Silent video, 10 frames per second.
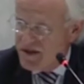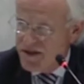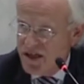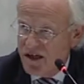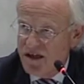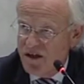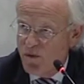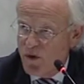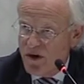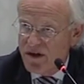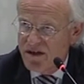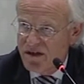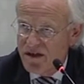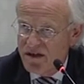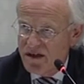seen at work
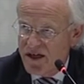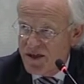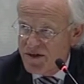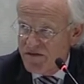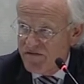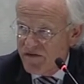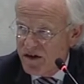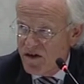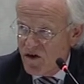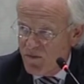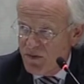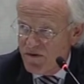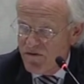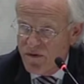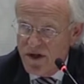in the case of the
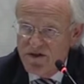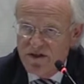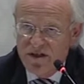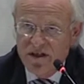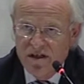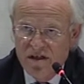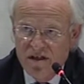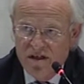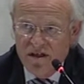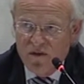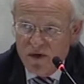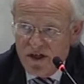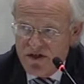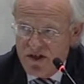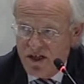non-proliferation
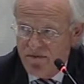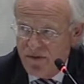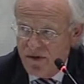regime.